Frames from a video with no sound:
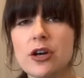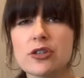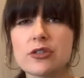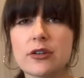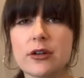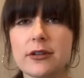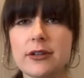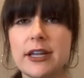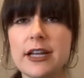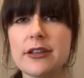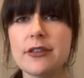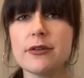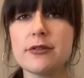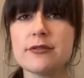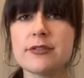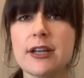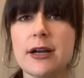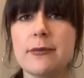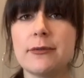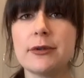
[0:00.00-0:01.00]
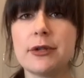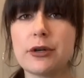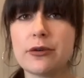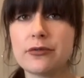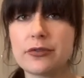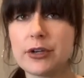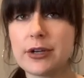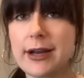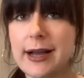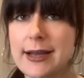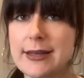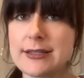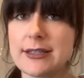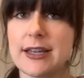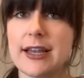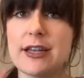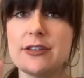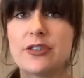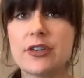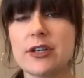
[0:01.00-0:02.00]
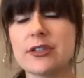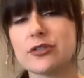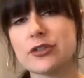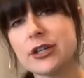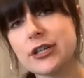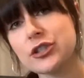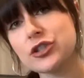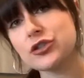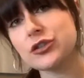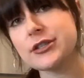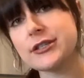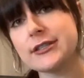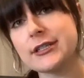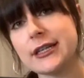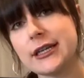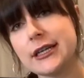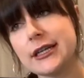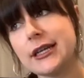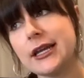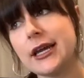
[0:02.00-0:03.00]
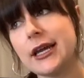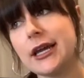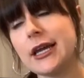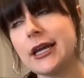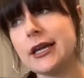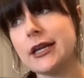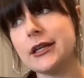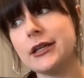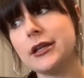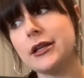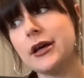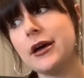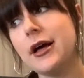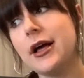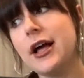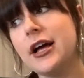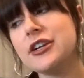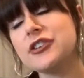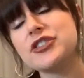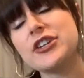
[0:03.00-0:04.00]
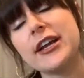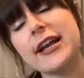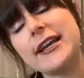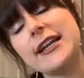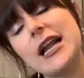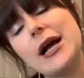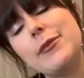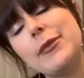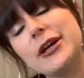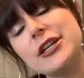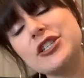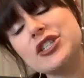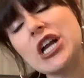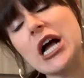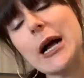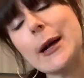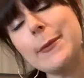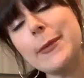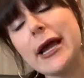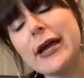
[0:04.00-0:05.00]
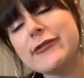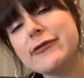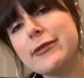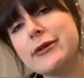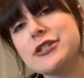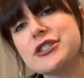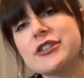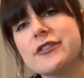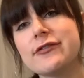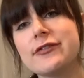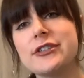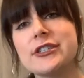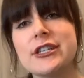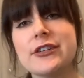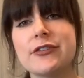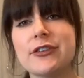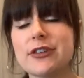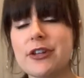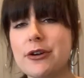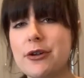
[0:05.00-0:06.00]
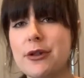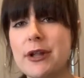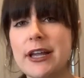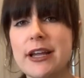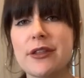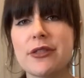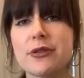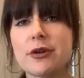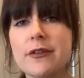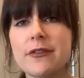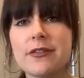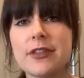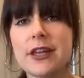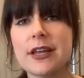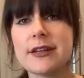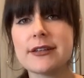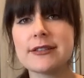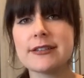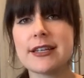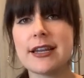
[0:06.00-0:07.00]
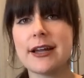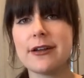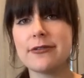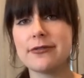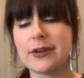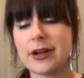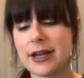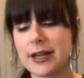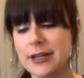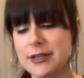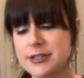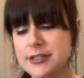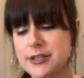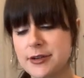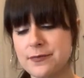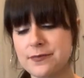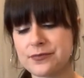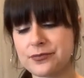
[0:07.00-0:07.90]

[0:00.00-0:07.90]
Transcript: So I'll link those down below for you guys in case you guys are interested in checking out my shop. I have a bunch of different little like thrift things that I find.